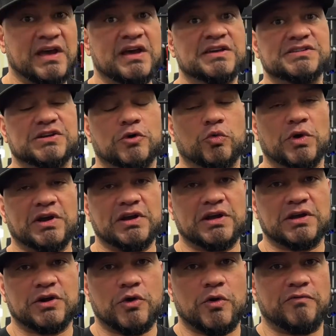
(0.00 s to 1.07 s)
So we're gonna
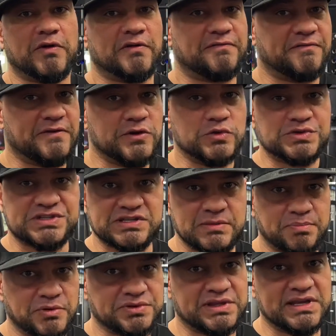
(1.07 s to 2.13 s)
go over a few
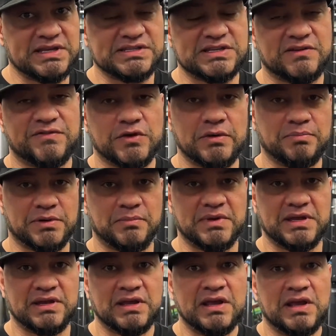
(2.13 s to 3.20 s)
simple things that if you
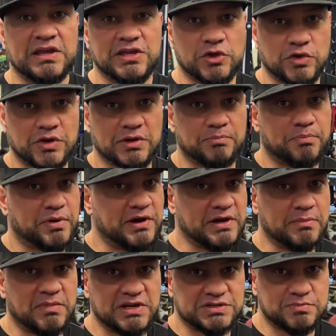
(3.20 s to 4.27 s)
implement, you could pretty
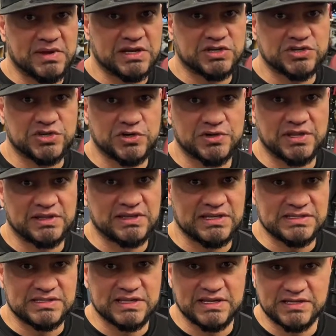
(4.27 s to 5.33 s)
much make sure that these
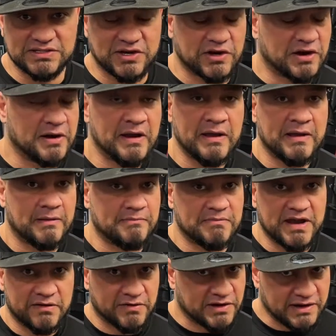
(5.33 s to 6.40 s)
things are
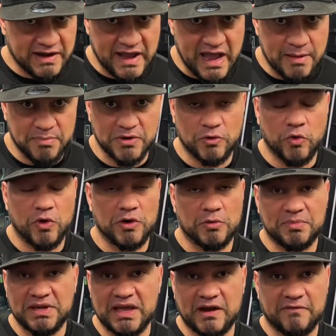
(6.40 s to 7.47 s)
never gonna happen or will
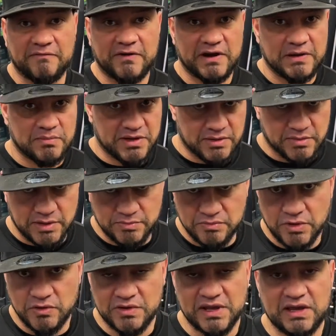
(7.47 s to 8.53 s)
be at a very minimum,
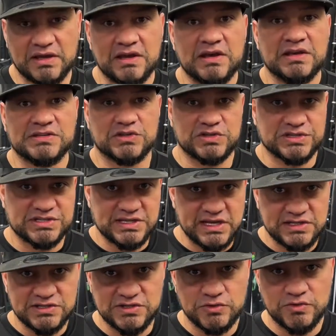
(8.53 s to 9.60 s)
okay? So just stay
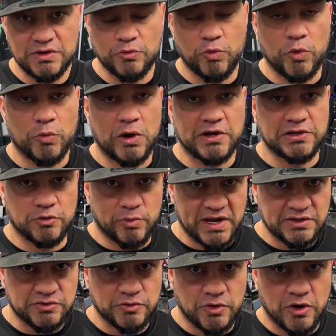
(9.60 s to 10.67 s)
tuned and we'll walk you right
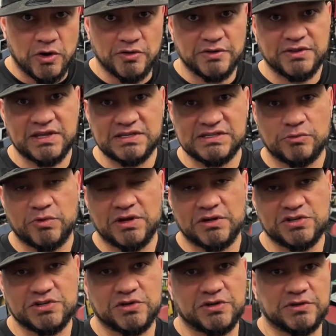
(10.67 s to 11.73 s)
through all the things that we're gonna
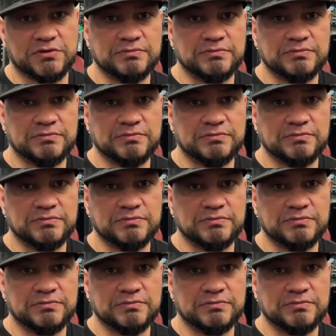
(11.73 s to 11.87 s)
show you.